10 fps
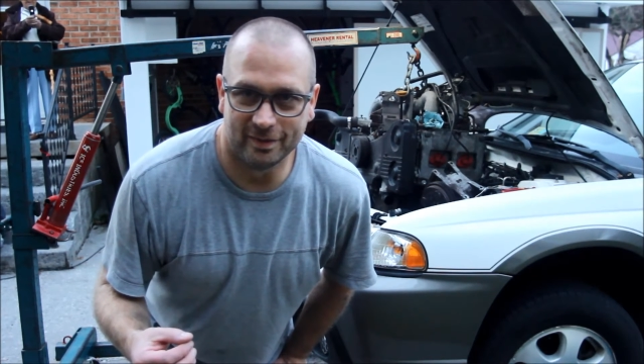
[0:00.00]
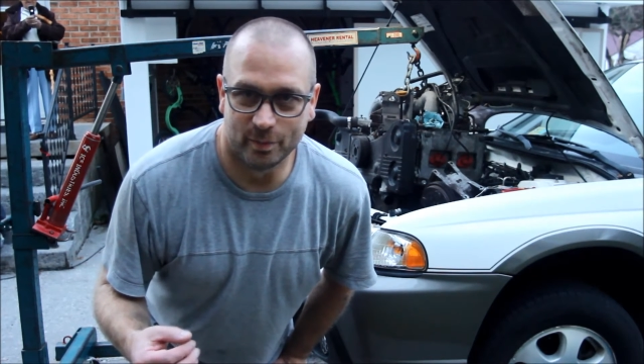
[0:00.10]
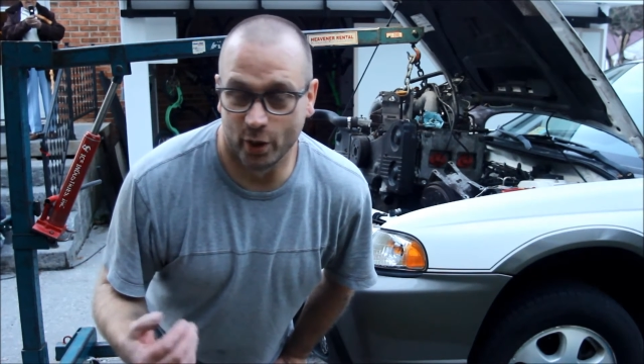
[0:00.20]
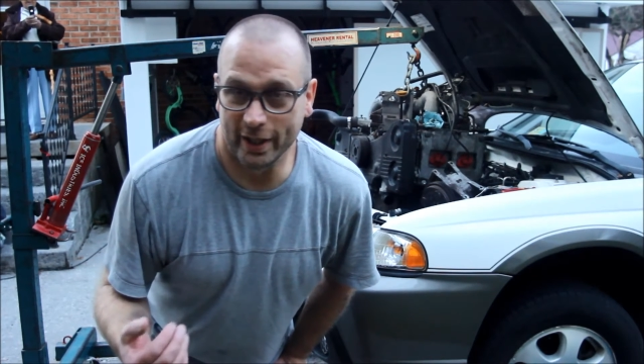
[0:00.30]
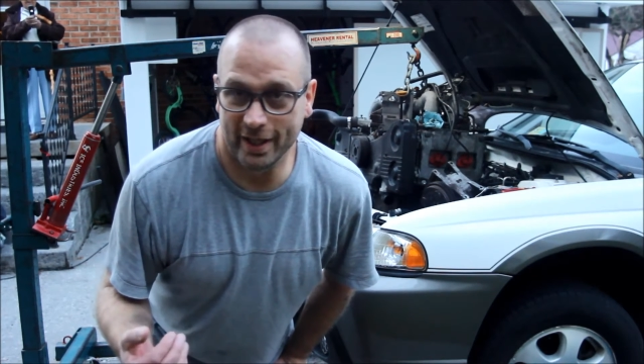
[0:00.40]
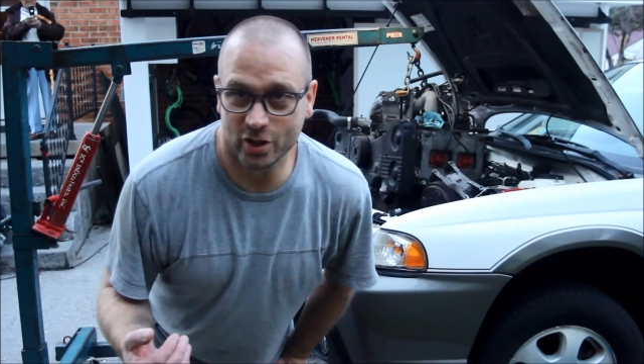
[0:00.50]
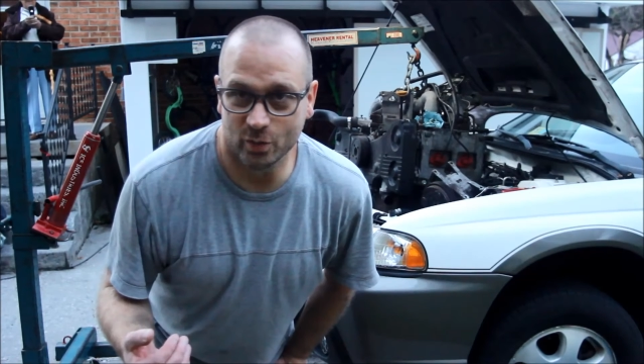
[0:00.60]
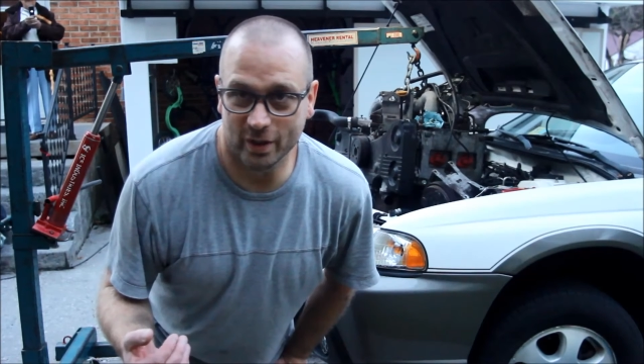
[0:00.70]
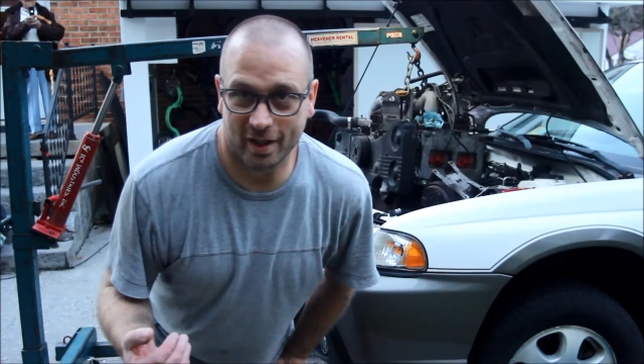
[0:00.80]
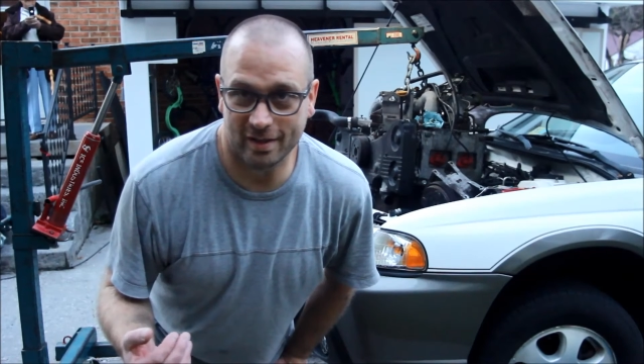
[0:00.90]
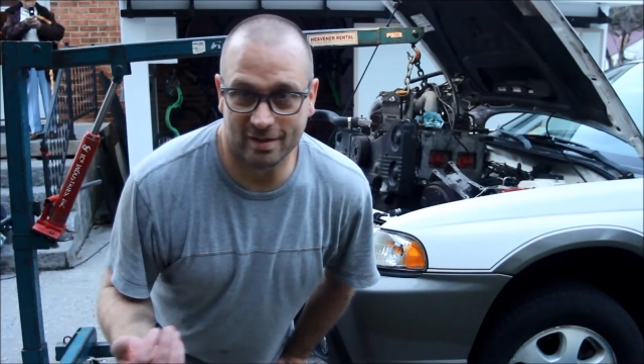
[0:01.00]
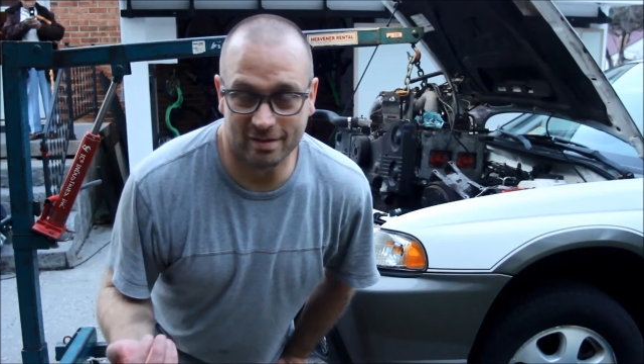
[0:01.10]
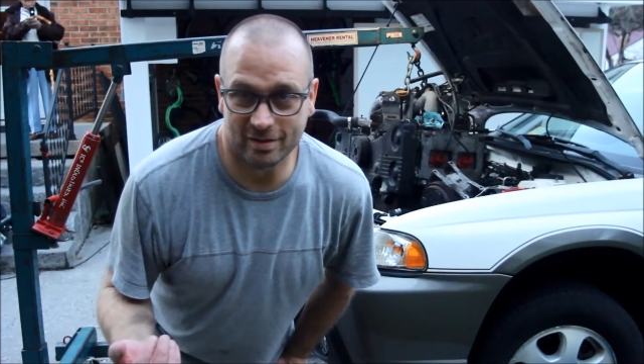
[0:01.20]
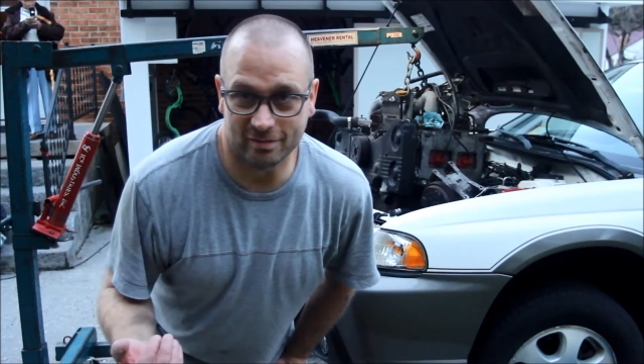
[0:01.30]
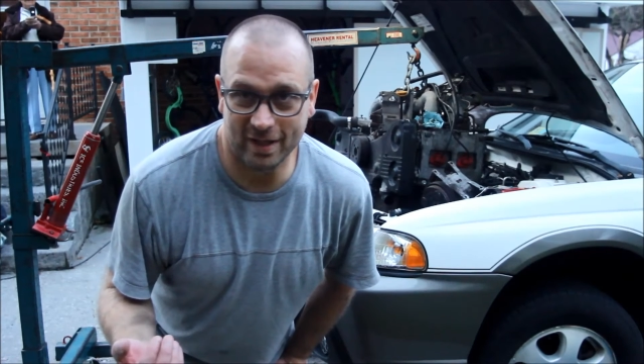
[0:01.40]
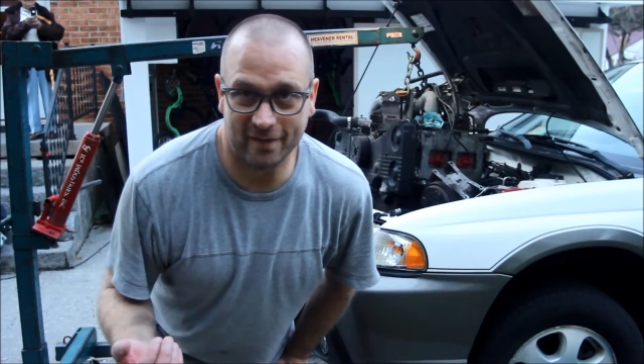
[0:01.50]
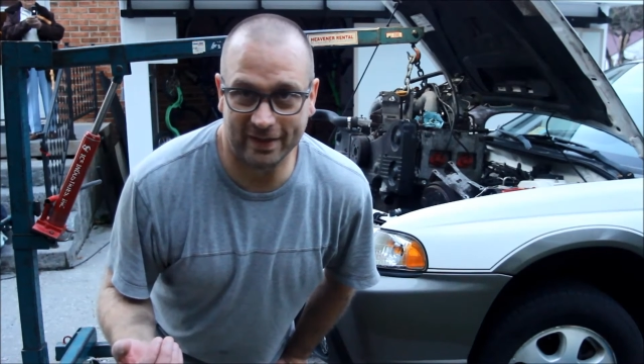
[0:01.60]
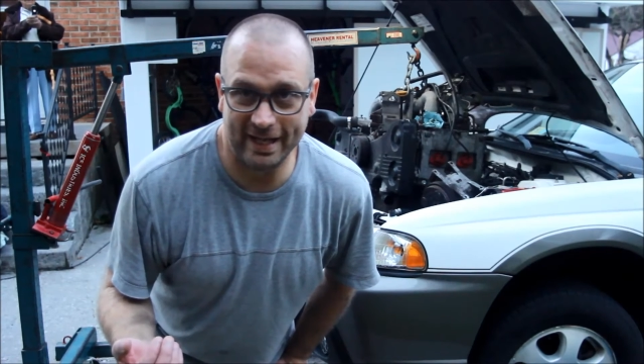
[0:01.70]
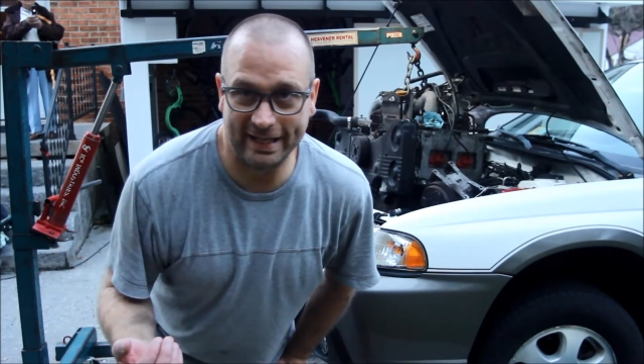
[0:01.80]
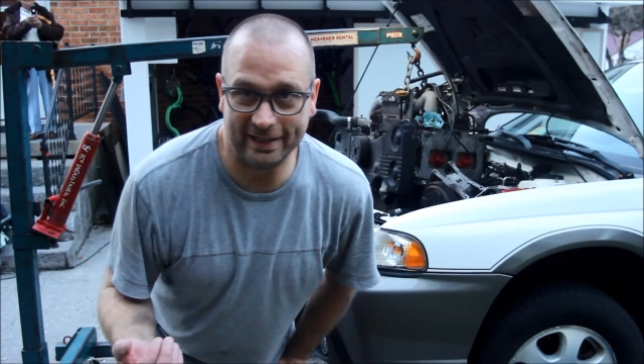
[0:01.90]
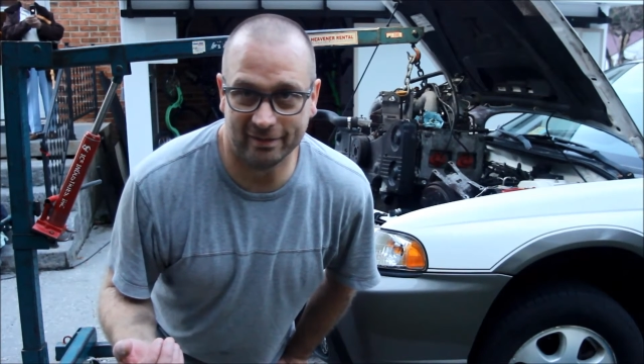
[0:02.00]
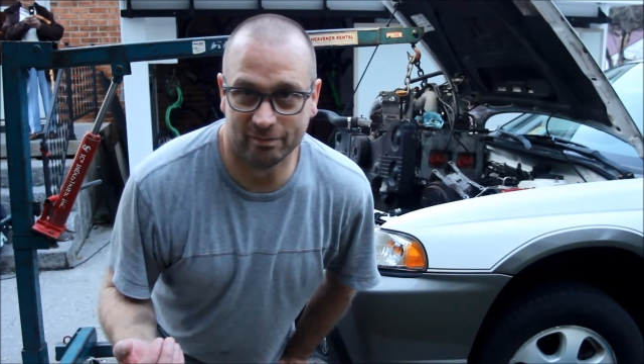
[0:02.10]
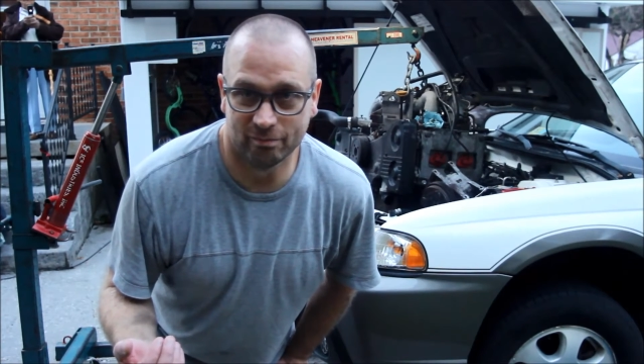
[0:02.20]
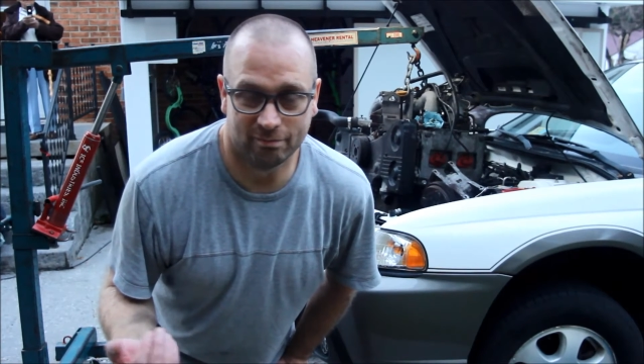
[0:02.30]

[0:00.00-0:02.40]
pulling an engine with kids is navigating